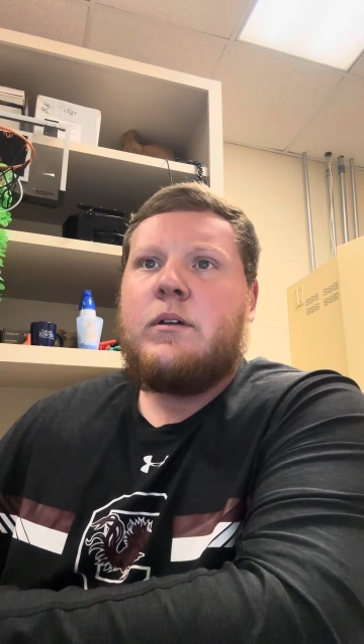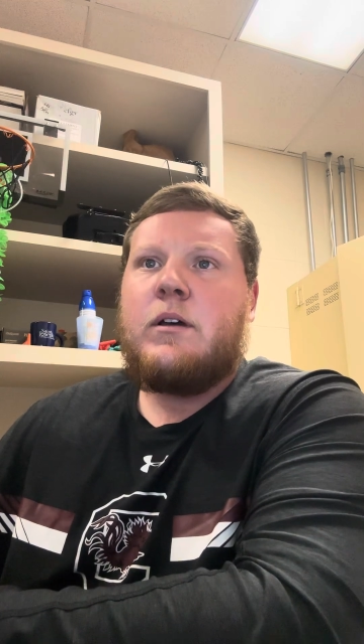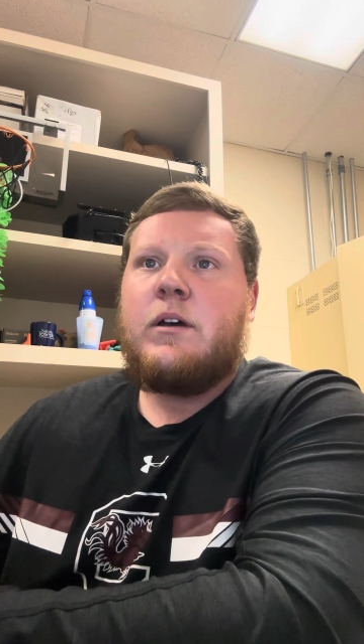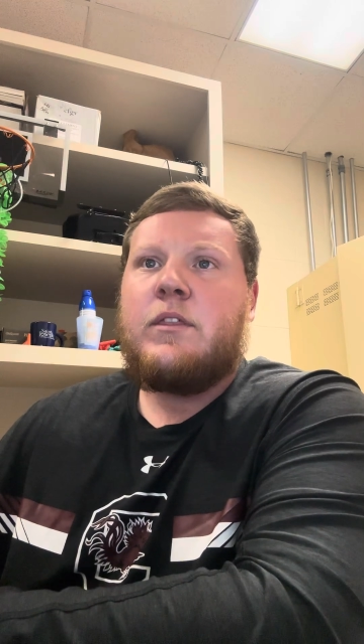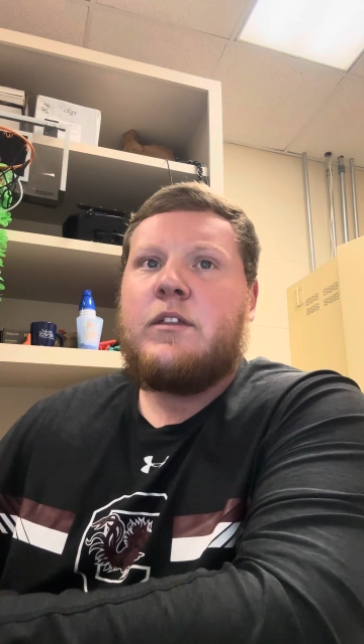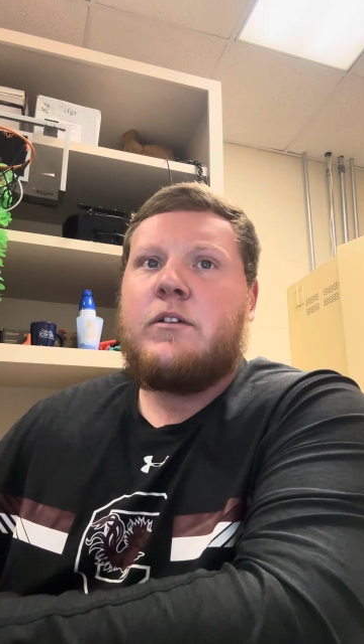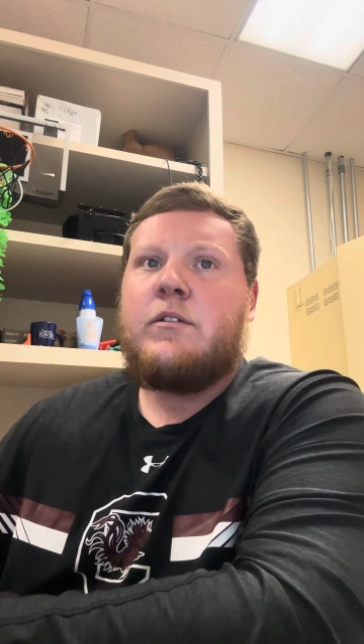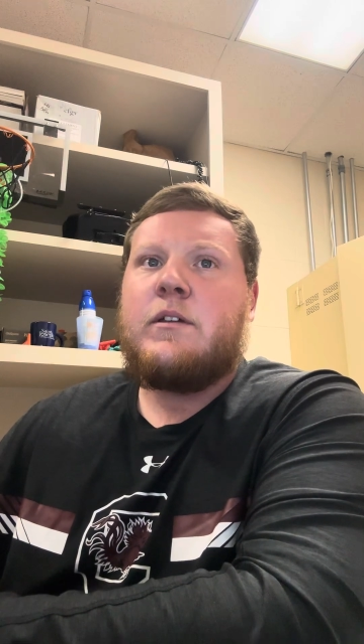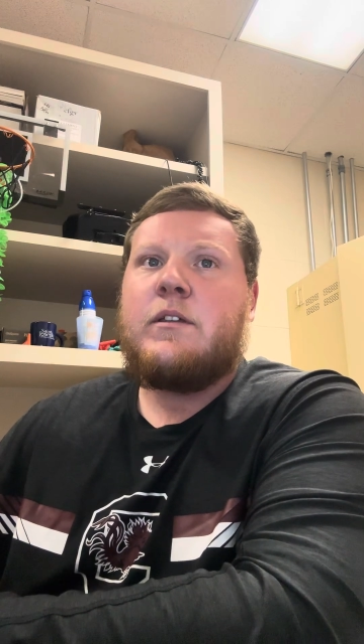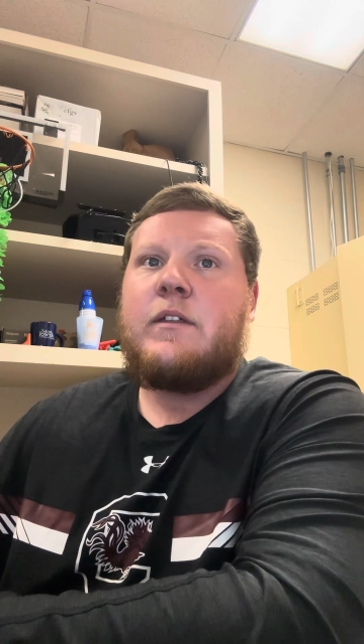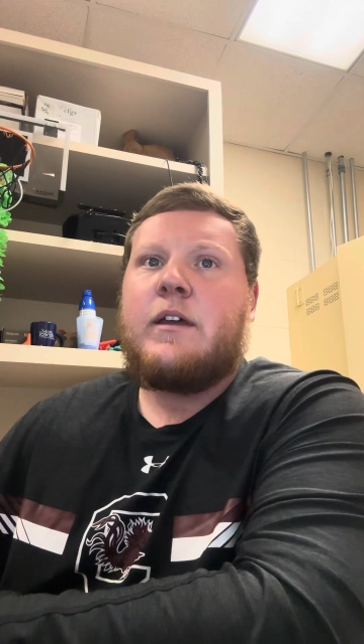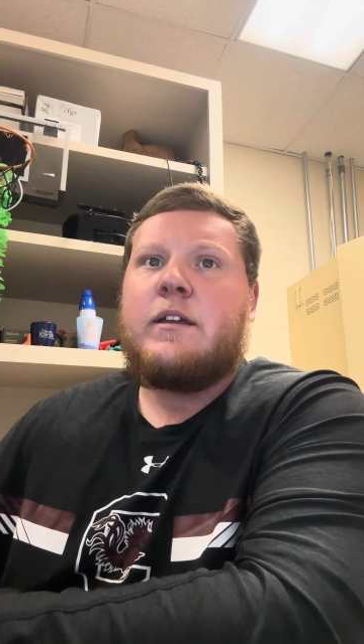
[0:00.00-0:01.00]
a theory
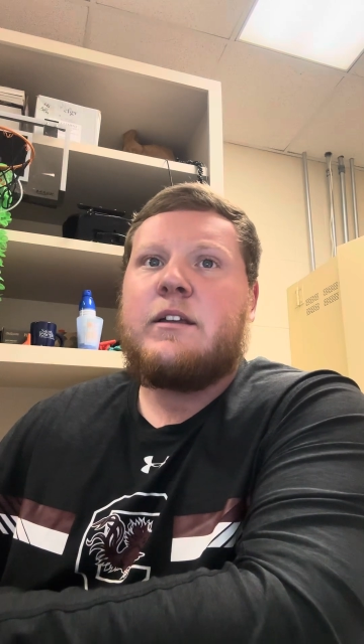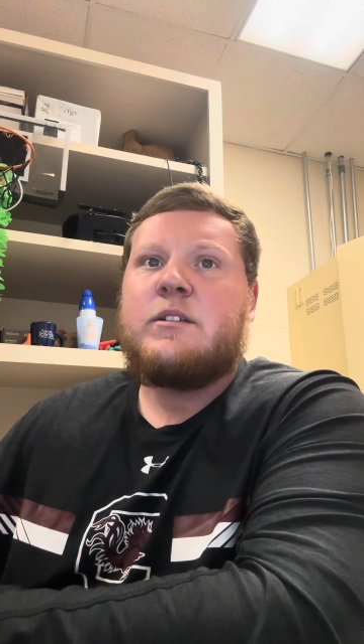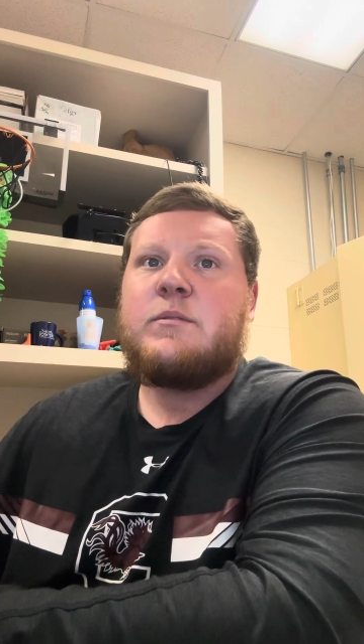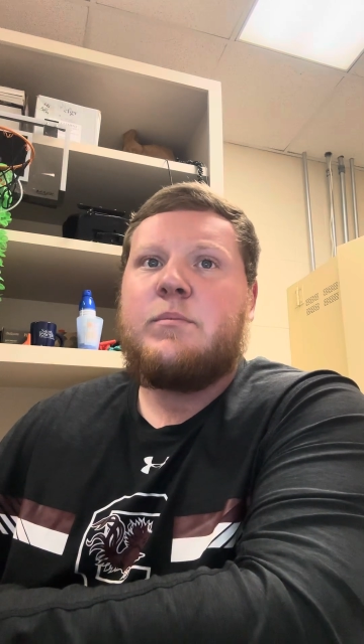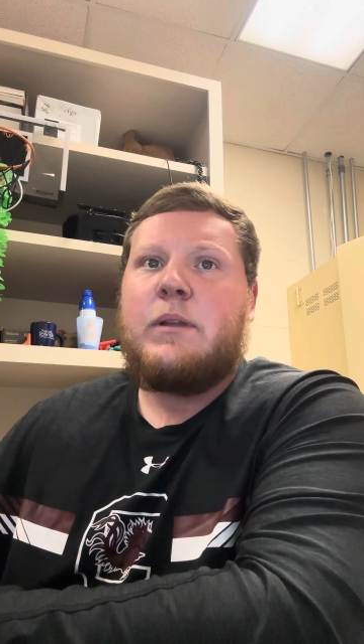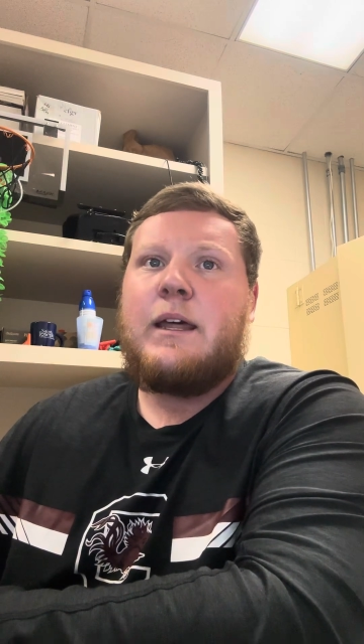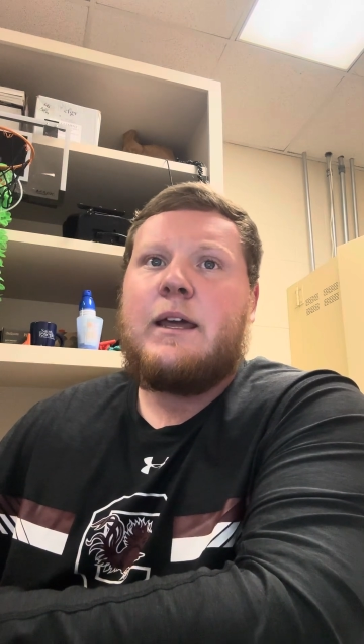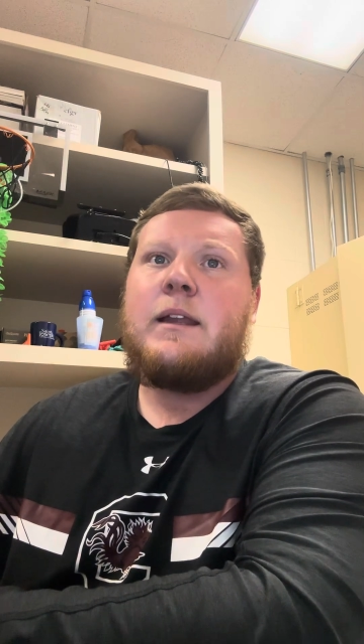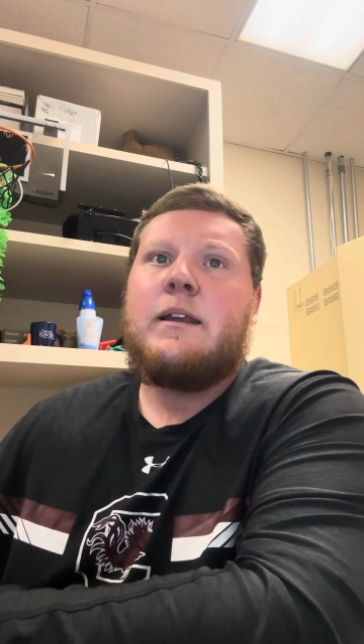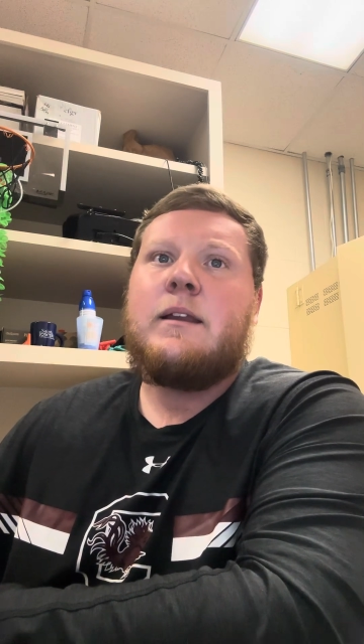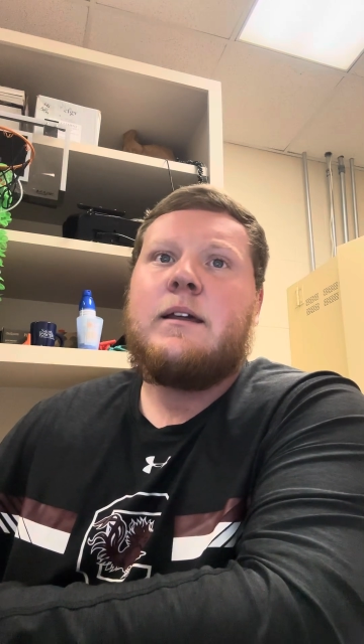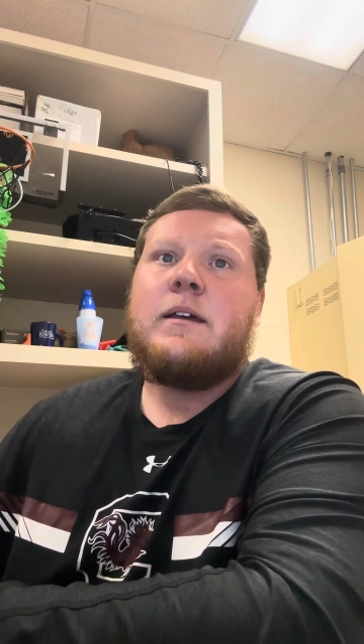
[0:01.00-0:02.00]
that
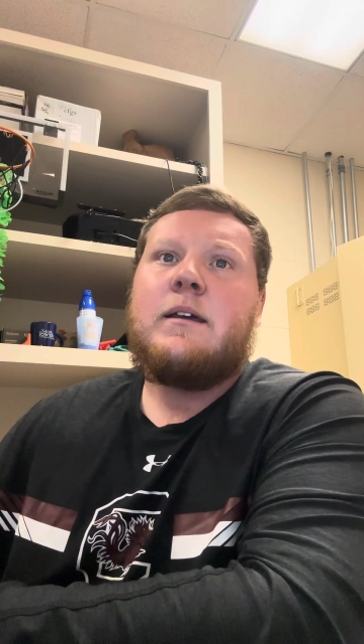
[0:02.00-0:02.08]
explained